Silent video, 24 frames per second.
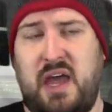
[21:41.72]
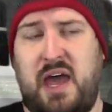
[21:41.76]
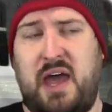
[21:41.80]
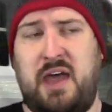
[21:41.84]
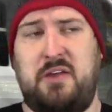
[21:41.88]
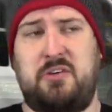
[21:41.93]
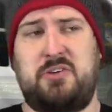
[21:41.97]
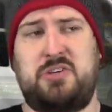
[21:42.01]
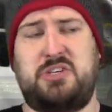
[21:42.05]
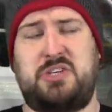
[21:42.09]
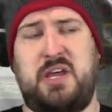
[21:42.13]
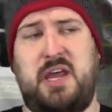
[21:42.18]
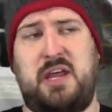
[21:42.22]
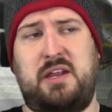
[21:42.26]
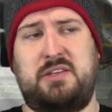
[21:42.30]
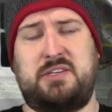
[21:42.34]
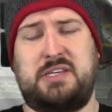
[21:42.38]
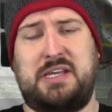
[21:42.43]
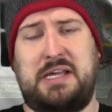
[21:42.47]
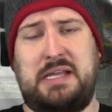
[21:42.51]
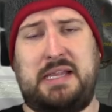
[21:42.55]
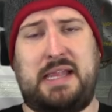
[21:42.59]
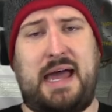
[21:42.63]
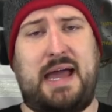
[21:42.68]
I understand
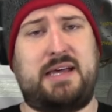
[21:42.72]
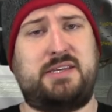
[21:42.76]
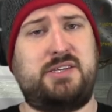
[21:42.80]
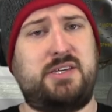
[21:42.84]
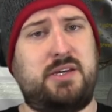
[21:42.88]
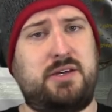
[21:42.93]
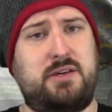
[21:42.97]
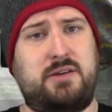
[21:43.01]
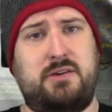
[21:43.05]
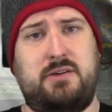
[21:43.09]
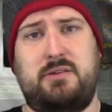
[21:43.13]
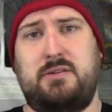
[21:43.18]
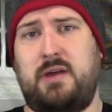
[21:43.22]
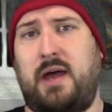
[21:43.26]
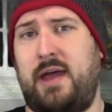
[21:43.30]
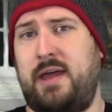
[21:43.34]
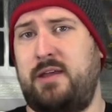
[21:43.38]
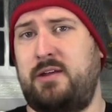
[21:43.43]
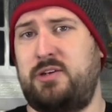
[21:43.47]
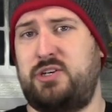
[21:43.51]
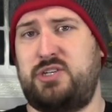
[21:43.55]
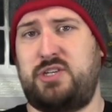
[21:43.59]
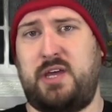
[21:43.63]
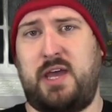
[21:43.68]
it's classic.
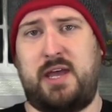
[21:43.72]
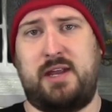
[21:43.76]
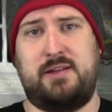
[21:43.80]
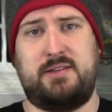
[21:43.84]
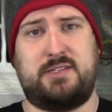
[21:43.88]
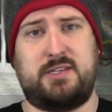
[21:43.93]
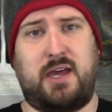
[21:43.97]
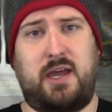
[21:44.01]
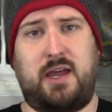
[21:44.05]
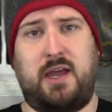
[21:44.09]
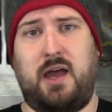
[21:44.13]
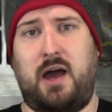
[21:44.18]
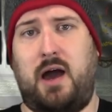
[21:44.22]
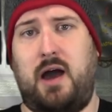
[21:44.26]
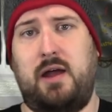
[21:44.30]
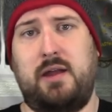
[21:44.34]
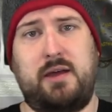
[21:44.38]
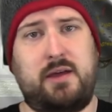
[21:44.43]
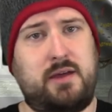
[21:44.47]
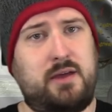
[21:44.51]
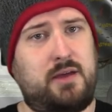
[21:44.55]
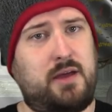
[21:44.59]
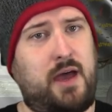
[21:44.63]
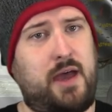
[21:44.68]
I understand it's
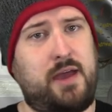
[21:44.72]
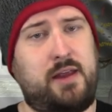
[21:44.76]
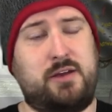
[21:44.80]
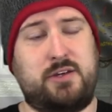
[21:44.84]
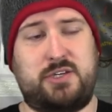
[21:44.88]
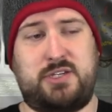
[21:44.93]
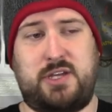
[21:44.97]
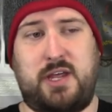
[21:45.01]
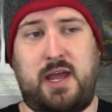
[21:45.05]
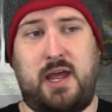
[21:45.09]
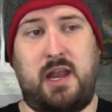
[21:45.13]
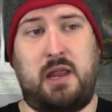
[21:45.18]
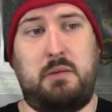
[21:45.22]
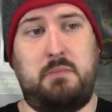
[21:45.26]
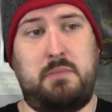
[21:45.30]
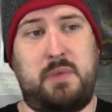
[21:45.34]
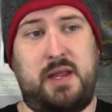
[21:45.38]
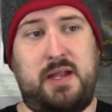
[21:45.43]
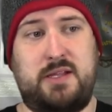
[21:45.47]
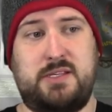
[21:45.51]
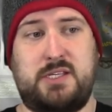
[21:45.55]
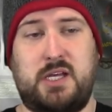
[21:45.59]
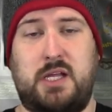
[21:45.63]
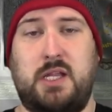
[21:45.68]
iconic. I understand it
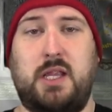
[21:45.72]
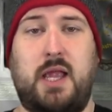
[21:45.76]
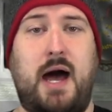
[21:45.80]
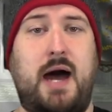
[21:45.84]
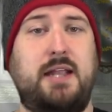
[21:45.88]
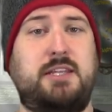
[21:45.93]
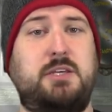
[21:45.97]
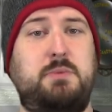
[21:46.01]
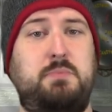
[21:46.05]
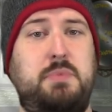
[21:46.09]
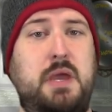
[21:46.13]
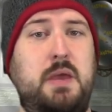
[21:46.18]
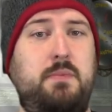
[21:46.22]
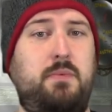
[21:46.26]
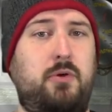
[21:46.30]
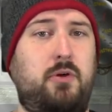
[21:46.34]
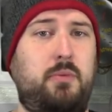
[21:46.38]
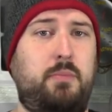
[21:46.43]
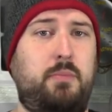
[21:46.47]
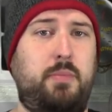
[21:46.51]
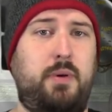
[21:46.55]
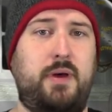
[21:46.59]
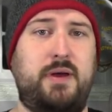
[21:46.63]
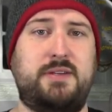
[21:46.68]
means a lot to
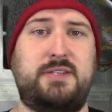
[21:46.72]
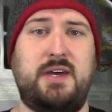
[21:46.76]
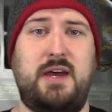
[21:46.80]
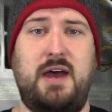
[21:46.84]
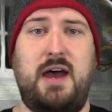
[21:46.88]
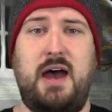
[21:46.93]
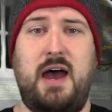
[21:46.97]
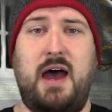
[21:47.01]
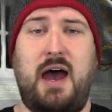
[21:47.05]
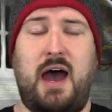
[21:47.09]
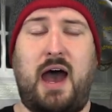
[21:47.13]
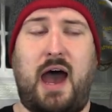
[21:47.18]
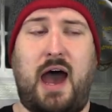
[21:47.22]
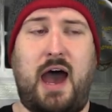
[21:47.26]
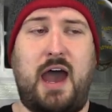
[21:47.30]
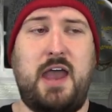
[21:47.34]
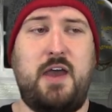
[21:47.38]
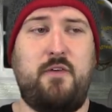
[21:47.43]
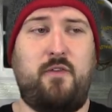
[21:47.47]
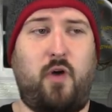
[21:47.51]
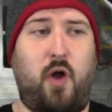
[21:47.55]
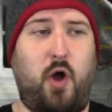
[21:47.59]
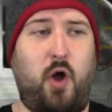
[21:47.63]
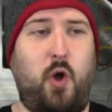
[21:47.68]
people, but I
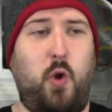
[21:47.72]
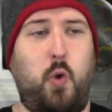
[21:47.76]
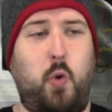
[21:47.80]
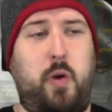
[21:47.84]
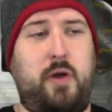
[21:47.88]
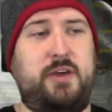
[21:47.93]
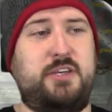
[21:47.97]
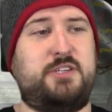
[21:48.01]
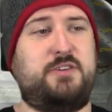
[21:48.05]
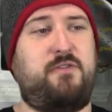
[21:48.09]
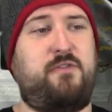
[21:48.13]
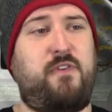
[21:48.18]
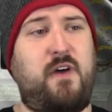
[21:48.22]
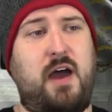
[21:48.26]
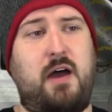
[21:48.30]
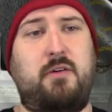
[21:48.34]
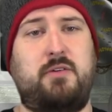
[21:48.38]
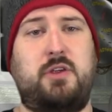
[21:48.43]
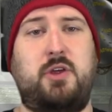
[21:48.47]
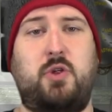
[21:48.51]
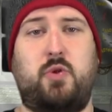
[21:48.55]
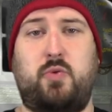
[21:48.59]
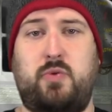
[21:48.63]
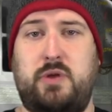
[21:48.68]
have always
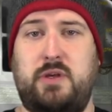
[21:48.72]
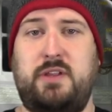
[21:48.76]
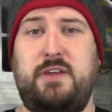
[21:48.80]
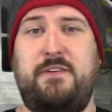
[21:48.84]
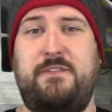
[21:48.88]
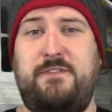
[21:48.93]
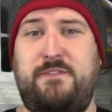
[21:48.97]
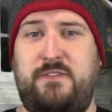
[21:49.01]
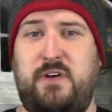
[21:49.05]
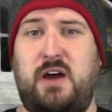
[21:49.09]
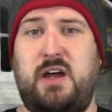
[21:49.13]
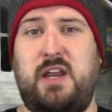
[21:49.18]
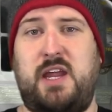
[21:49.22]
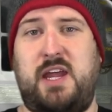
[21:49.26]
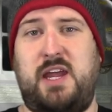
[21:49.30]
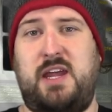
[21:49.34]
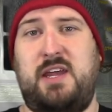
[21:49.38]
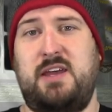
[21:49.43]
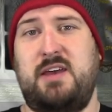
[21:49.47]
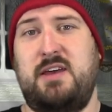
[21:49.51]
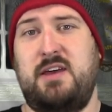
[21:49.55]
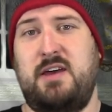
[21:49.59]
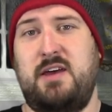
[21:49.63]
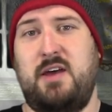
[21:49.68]
found it really
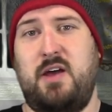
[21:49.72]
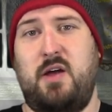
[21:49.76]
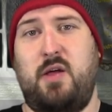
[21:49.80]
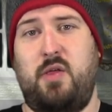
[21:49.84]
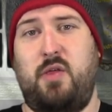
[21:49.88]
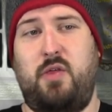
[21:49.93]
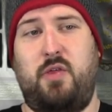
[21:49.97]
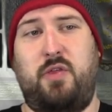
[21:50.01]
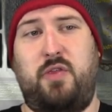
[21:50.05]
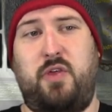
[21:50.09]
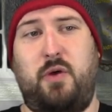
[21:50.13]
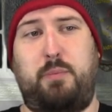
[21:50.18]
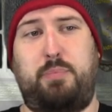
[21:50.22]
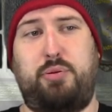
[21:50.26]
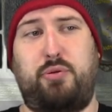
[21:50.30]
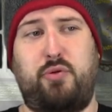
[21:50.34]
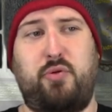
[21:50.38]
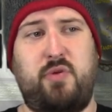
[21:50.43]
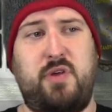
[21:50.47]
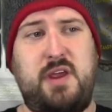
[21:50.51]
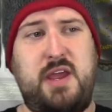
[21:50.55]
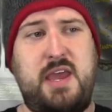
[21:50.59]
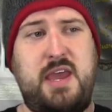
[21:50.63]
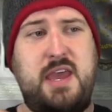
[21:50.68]
funny, the
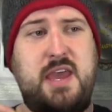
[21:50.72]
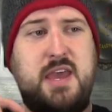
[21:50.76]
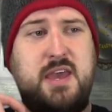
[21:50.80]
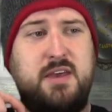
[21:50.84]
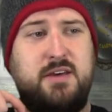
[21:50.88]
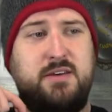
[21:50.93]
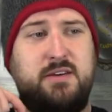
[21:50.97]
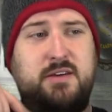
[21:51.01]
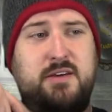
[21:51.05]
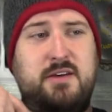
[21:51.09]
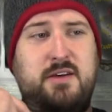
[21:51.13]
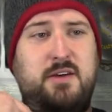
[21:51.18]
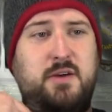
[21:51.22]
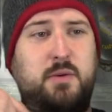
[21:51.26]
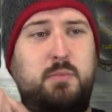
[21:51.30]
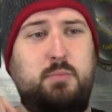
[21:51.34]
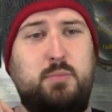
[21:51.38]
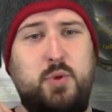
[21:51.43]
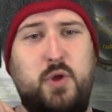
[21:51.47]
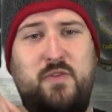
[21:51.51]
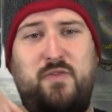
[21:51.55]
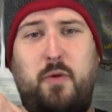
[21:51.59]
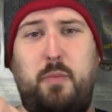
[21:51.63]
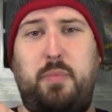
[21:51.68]

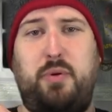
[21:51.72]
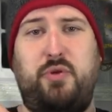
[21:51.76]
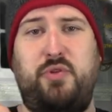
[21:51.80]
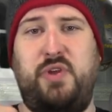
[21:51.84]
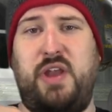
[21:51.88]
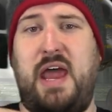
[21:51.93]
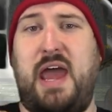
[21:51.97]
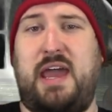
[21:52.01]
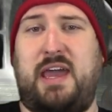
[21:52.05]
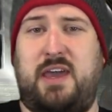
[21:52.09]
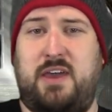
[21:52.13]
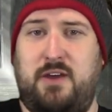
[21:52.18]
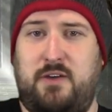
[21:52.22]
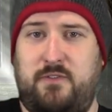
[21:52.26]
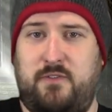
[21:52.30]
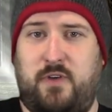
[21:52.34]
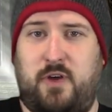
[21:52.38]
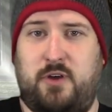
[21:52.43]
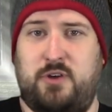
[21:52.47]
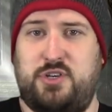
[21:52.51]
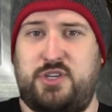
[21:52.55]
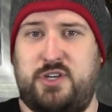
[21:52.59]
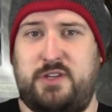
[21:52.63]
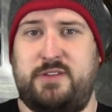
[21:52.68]
pre-movable neck
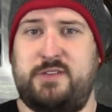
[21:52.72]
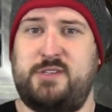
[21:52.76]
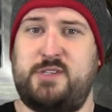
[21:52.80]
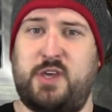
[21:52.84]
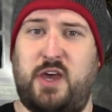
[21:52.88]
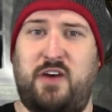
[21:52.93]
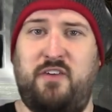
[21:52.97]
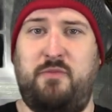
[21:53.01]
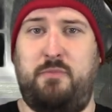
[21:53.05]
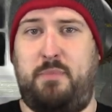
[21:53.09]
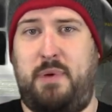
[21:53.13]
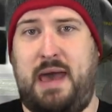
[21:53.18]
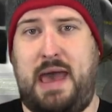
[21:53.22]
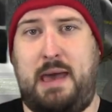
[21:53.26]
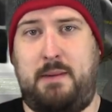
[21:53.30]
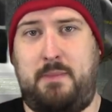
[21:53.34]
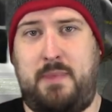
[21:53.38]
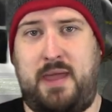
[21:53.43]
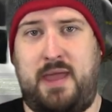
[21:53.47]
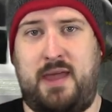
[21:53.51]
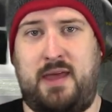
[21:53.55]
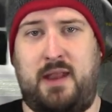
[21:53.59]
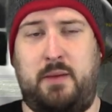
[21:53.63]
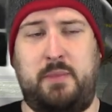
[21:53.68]
versions of
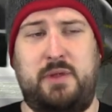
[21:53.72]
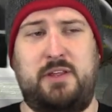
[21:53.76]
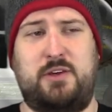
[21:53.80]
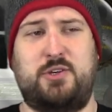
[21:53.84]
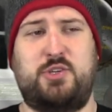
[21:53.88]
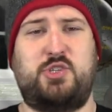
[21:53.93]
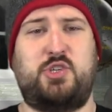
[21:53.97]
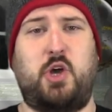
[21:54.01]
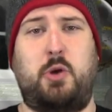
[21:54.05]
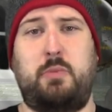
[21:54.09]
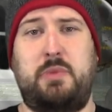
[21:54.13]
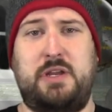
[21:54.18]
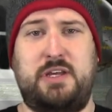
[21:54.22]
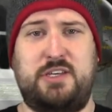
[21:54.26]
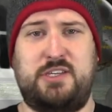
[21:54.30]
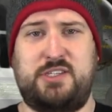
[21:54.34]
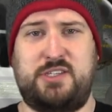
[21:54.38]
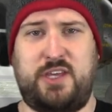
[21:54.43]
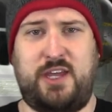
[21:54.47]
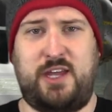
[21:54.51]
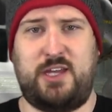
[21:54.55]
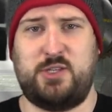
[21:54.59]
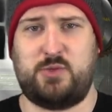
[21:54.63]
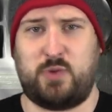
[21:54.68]
Batman. I mean, there's so many
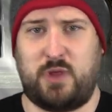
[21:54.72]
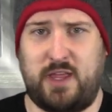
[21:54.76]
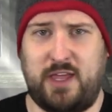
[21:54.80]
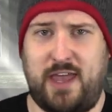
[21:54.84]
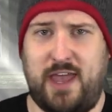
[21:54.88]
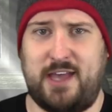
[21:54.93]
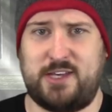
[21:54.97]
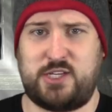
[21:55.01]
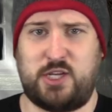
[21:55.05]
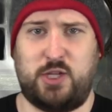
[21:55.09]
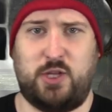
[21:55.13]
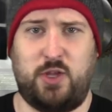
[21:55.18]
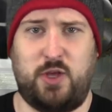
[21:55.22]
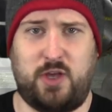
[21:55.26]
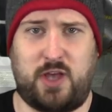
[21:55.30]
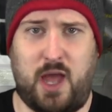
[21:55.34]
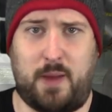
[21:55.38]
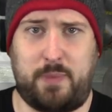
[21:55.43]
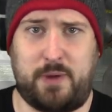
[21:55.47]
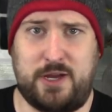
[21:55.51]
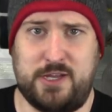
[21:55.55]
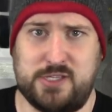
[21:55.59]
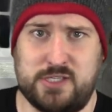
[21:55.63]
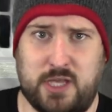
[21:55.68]
scenes where like, he has to look
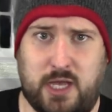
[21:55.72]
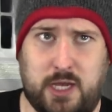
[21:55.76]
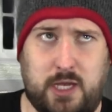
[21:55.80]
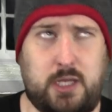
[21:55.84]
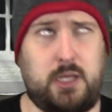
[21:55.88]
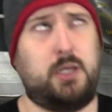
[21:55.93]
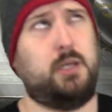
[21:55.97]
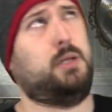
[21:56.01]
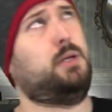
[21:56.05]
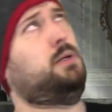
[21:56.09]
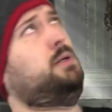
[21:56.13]
up and he's like,